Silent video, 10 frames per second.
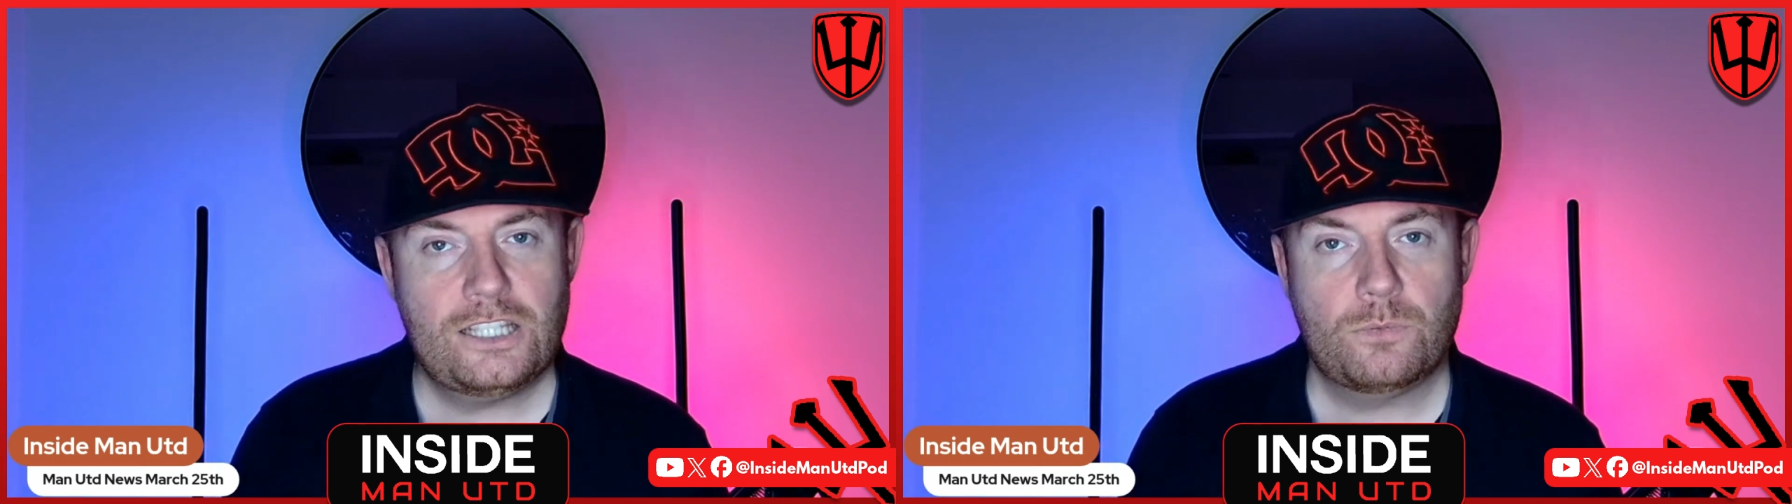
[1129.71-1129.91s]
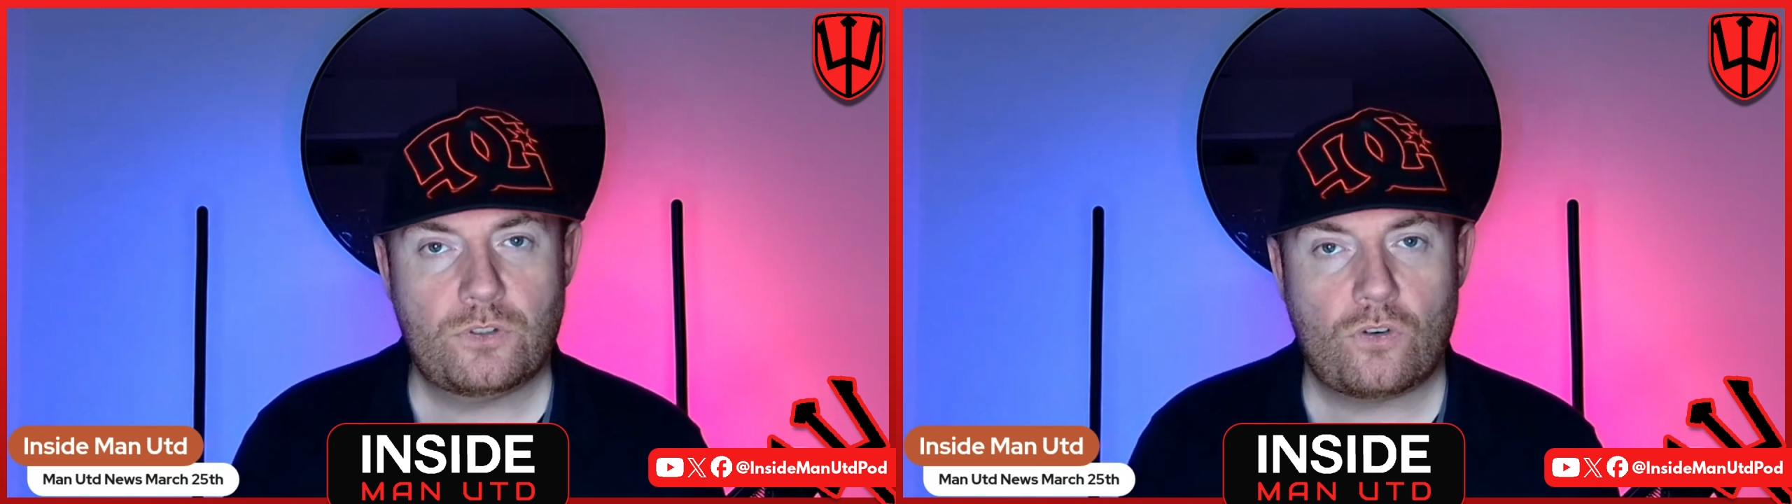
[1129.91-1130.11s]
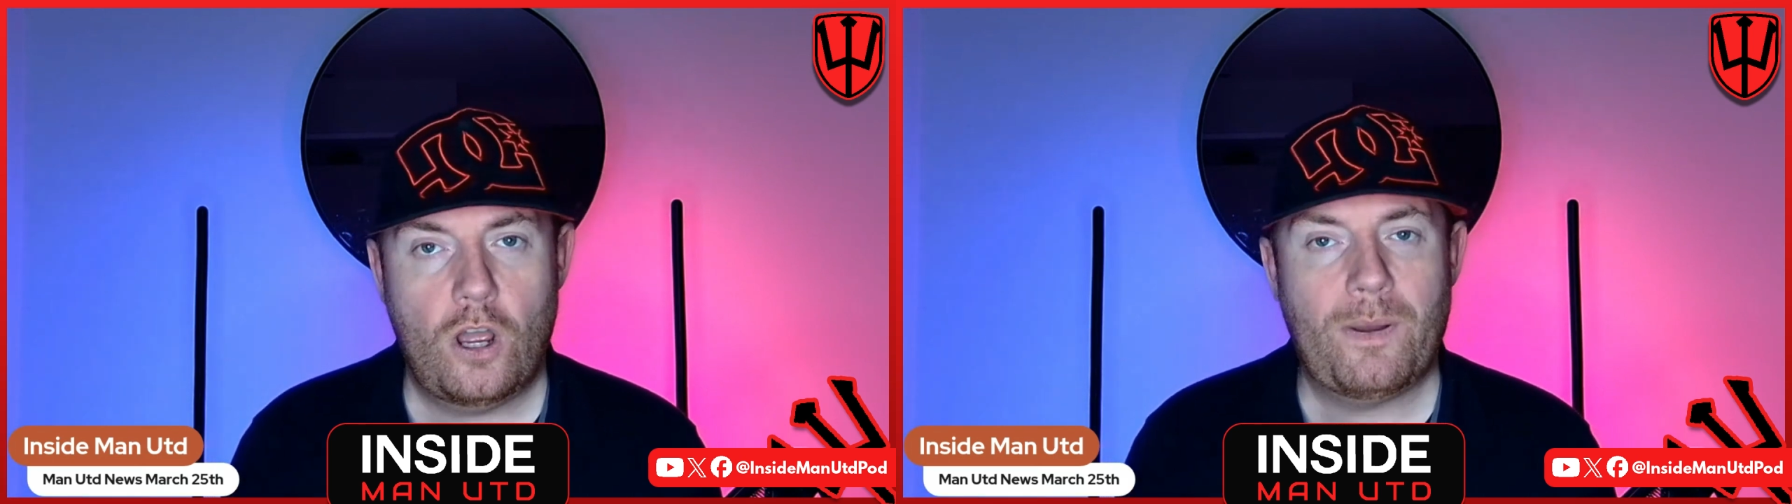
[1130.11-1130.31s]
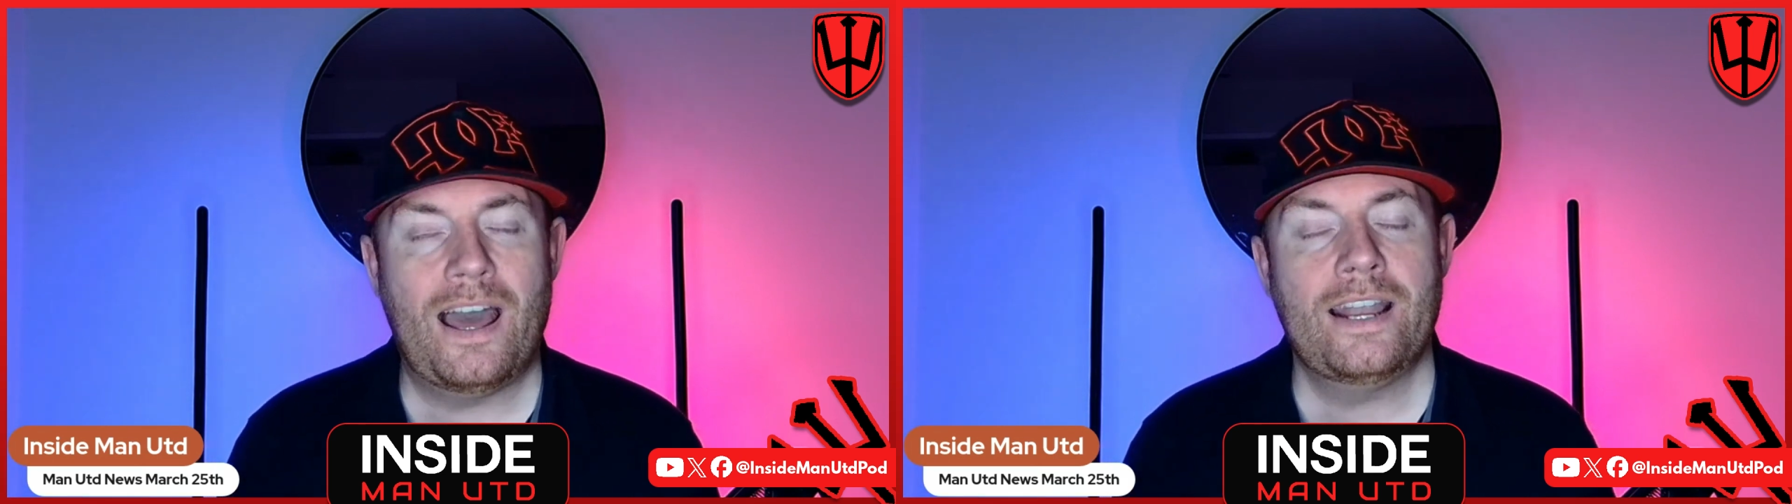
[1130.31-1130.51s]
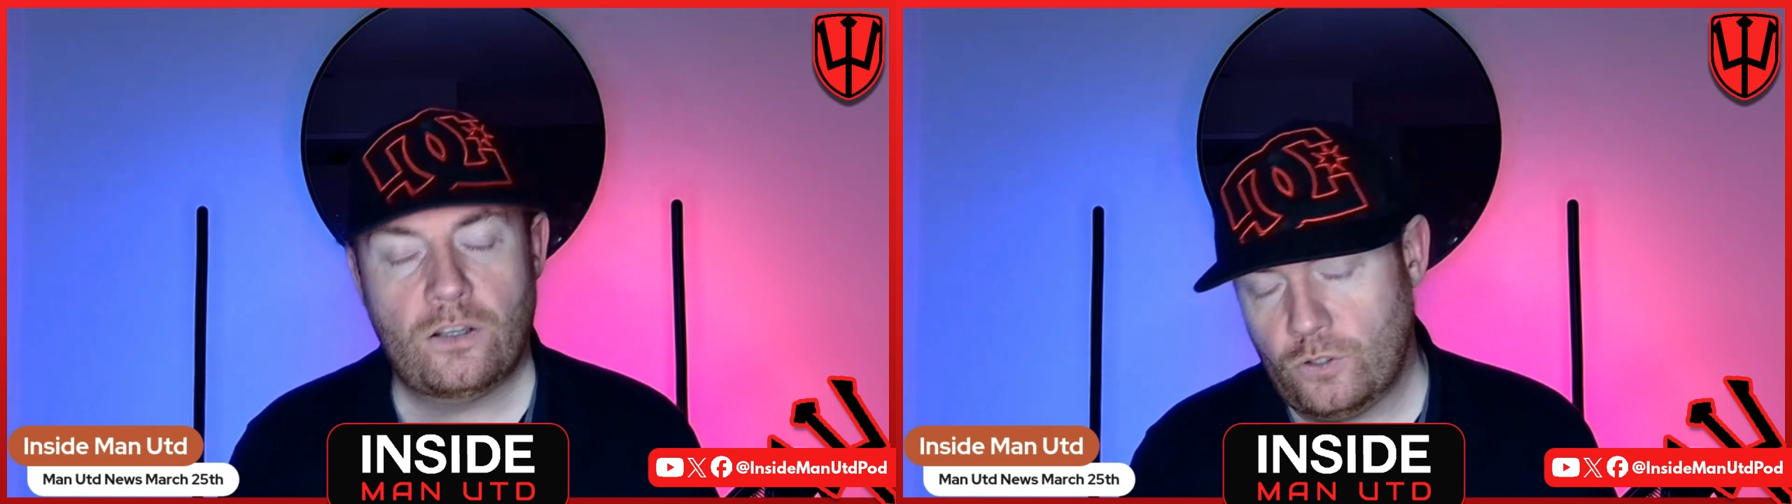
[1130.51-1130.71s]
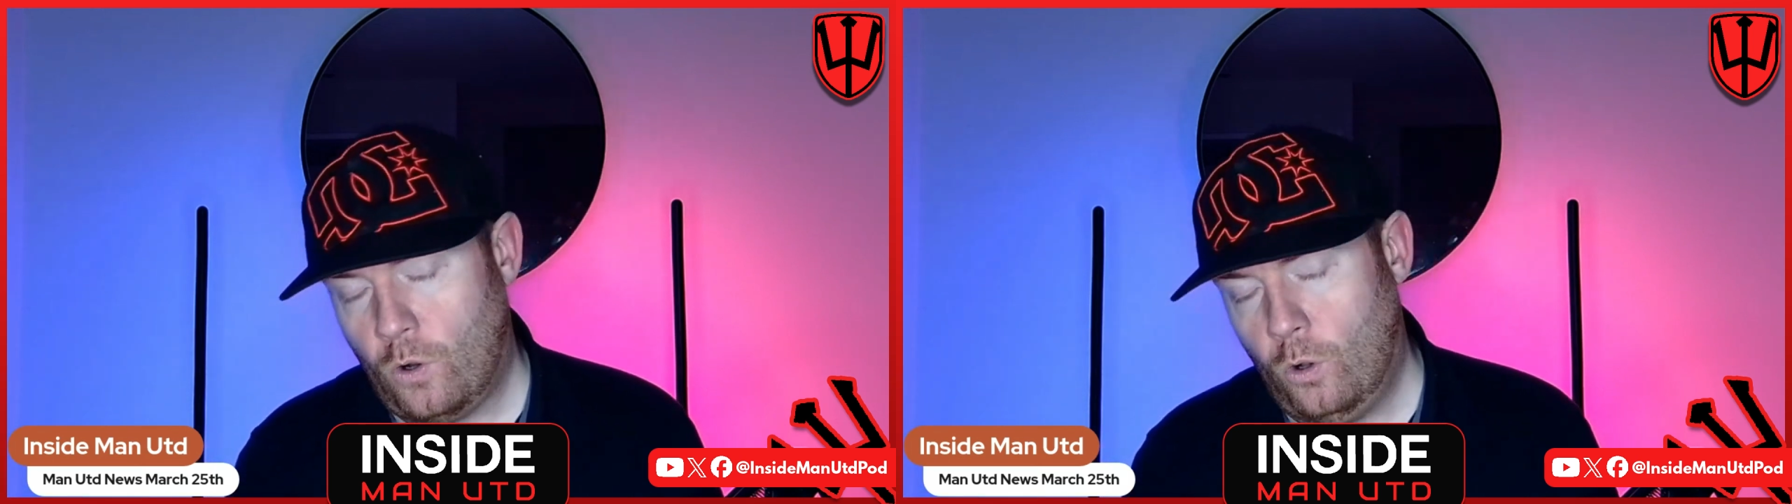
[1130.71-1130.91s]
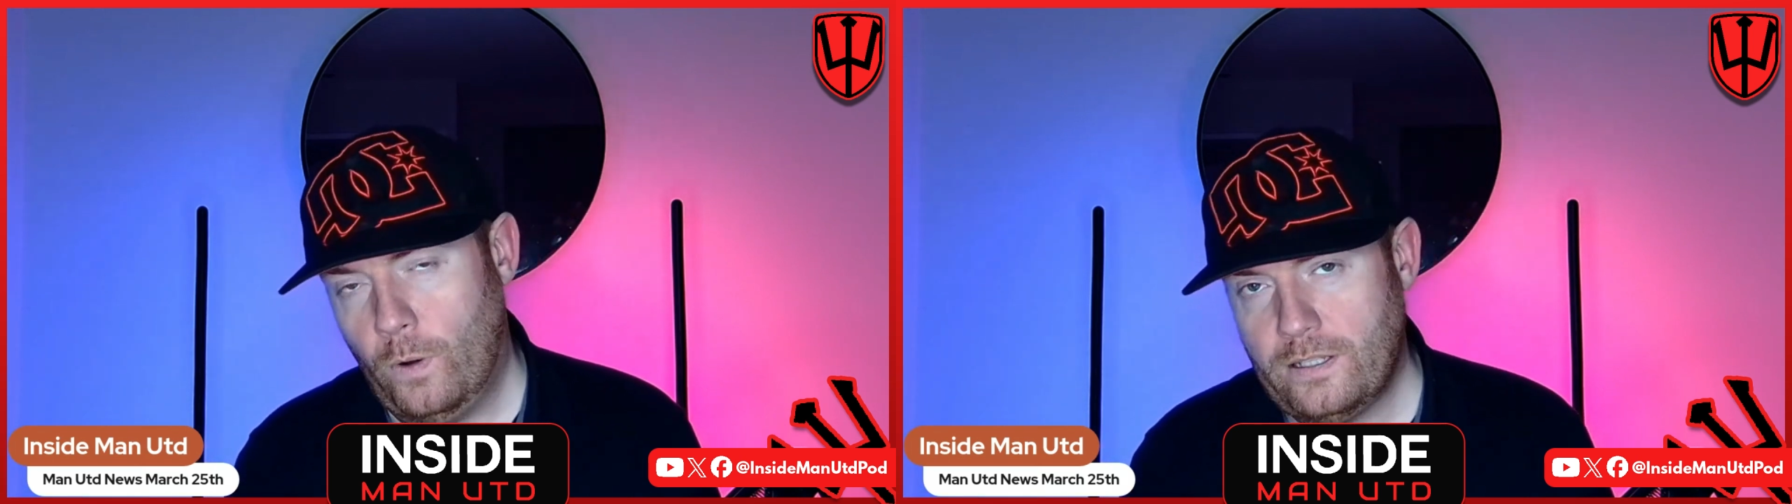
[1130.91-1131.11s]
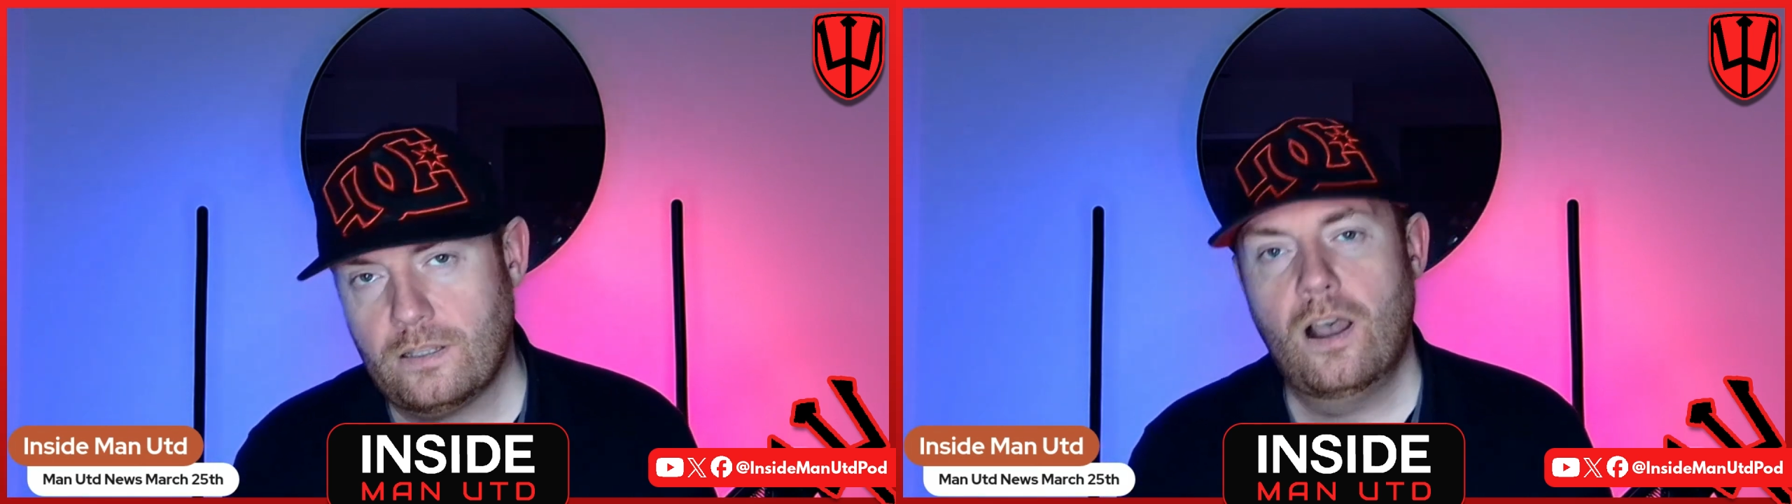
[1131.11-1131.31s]
subscribe, and as
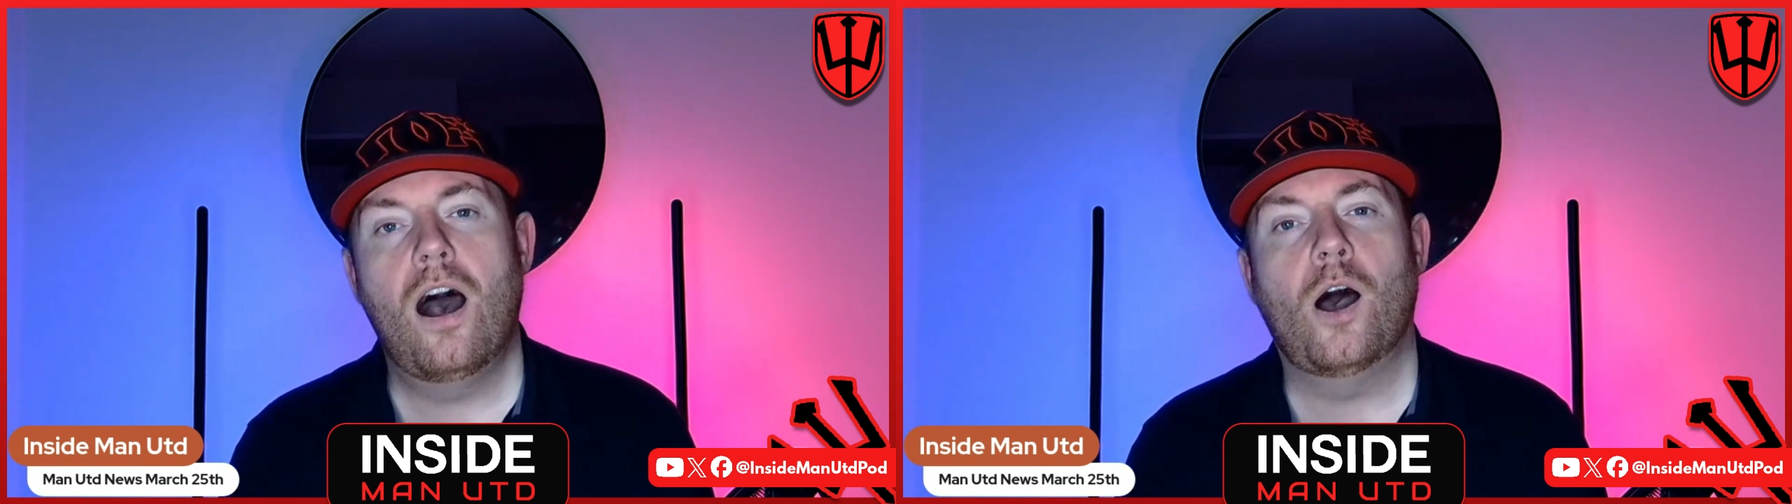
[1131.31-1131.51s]
always,